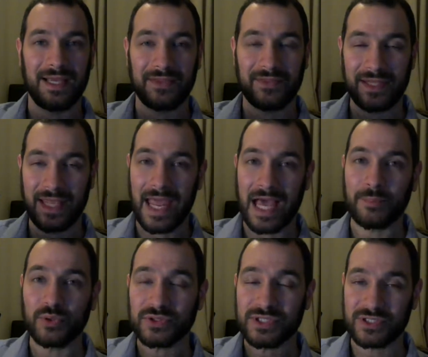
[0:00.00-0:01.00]
And the
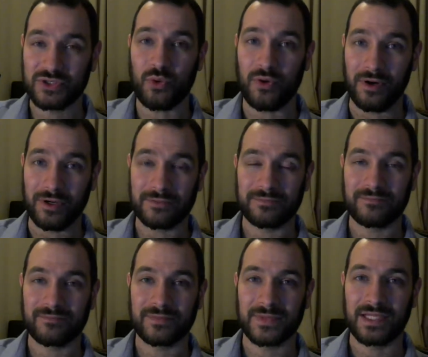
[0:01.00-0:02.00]
Apple Store,
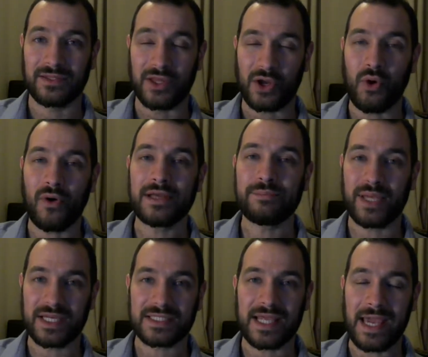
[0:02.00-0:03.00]
the
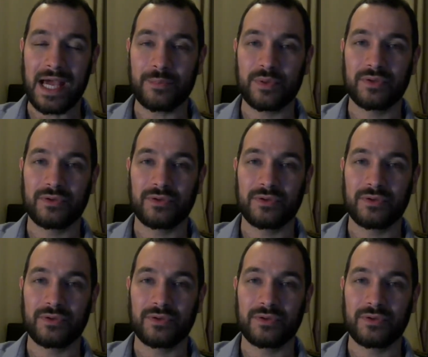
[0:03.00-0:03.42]
Coinbase app,